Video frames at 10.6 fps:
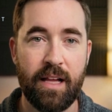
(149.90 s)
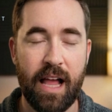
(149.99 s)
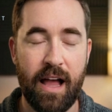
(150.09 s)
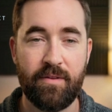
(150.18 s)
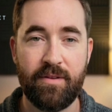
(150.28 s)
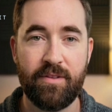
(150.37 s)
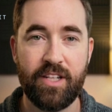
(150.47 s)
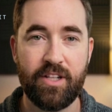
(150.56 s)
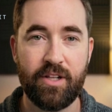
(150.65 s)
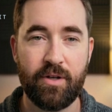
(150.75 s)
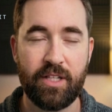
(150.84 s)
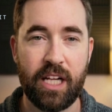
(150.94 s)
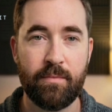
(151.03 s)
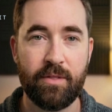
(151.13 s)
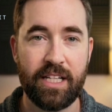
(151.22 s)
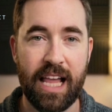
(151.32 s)
Every feature you're
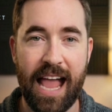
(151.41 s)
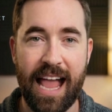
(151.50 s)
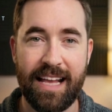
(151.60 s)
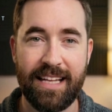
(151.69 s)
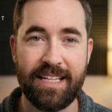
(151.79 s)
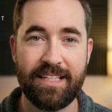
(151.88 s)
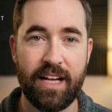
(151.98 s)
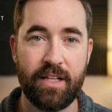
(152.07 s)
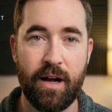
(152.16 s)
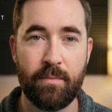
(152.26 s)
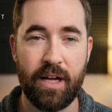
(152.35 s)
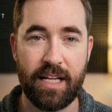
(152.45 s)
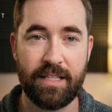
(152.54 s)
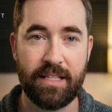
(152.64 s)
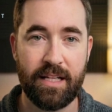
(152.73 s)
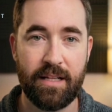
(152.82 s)
tempted to add gets held up
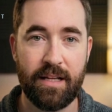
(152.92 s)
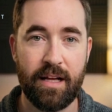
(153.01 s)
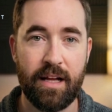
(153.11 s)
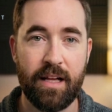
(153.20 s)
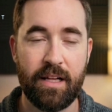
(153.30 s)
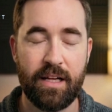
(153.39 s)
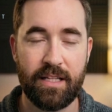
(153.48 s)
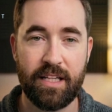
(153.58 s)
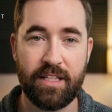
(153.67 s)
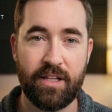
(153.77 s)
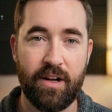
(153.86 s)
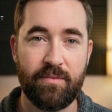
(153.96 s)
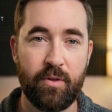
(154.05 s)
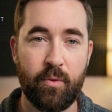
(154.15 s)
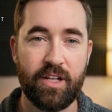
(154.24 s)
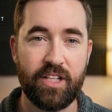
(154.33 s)
against it. Does this serve the
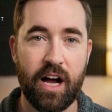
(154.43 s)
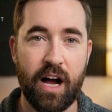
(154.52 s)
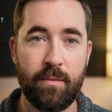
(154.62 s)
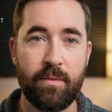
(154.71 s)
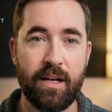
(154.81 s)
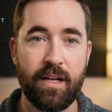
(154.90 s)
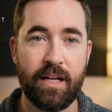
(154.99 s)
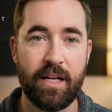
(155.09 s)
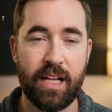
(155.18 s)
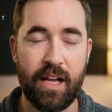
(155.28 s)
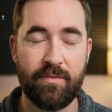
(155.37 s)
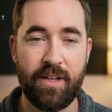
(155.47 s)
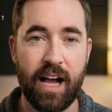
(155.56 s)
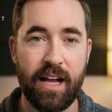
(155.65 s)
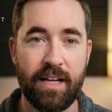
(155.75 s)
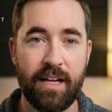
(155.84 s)
one job? If
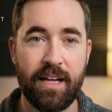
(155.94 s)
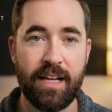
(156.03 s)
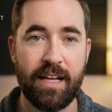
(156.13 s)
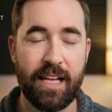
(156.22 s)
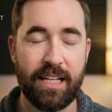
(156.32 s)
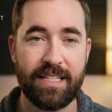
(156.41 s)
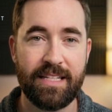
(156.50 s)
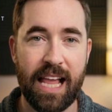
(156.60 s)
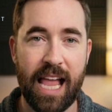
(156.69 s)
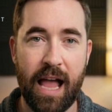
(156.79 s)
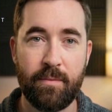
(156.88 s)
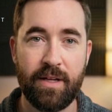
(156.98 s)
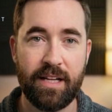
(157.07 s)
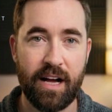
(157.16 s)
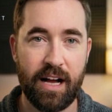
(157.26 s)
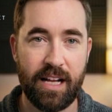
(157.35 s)
not, it's a tab.
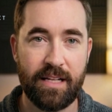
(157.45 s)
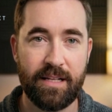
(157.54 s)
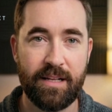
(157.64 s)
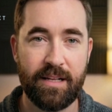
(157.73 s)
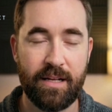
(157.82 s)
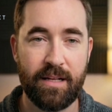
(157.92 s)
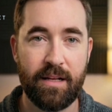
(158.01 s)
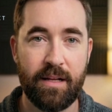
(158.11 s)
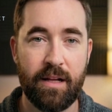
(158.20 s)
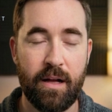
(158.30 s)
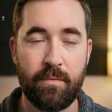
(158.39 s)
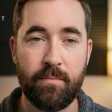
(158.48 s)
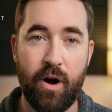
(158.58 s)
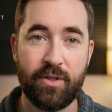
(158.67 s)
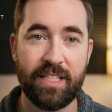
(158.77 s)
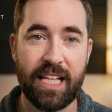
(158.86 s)
Cut it.
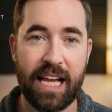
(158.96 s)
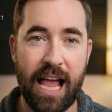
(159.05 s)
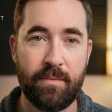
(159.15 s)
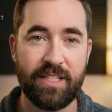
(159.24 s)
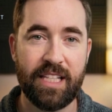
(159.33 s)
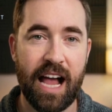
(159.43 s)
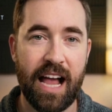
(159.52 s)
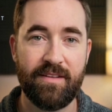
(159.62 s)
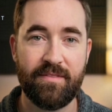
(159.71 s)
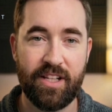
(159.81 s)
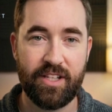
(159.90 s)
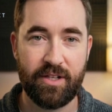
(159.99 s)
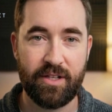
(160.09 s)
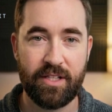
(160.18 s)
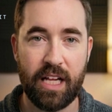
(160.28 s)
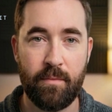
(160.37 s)
Most dead apps died of
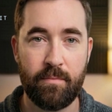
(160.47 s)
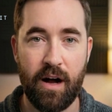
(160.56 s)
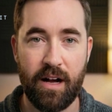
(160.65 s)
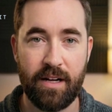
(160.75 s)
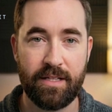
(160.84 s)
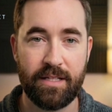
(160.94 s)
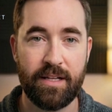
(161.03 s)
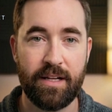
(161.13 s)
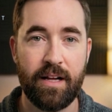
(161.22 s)
features, not bugs.